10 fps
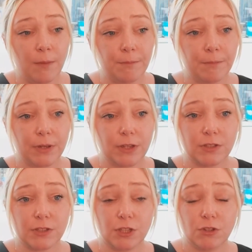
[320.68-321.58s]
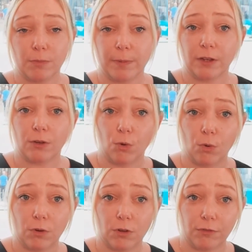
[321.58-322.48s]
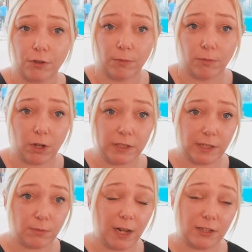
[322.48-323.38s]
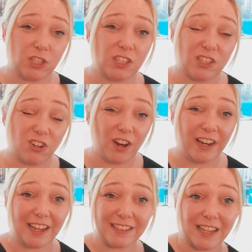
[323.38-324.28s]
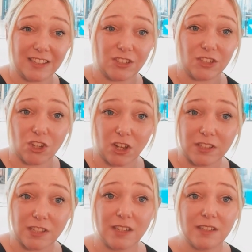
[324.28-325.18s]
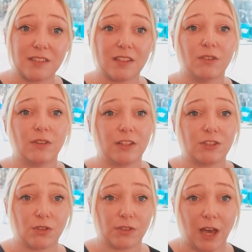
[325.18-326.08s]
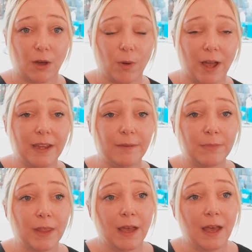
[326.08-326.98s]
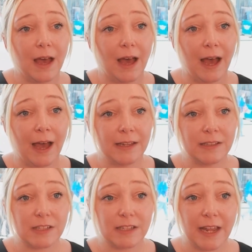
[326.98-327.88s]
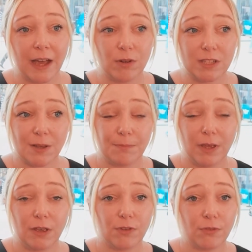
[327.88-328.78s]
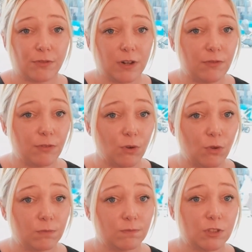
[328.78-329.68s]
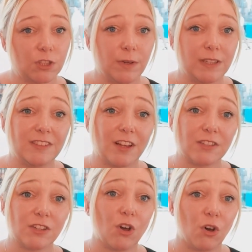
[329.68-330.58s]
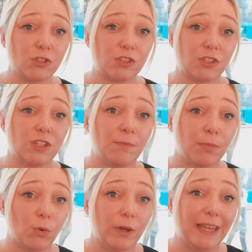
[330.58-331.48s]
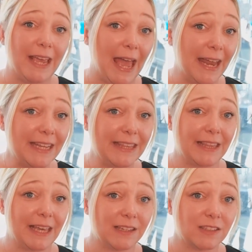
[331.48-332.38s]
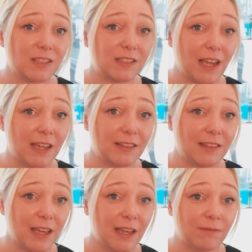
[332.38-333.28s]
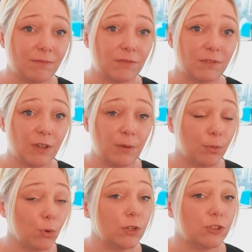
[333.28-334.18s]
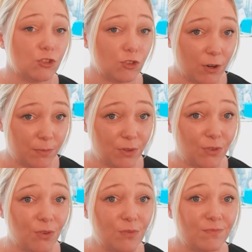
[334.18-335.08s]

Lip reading: because the European Court of Human Rights said, well, actually, it's denying access to justice, so they took that away. And now it's a bit of a free-for-all, so it doesn't cost an employee anything to take their employer to tribunal,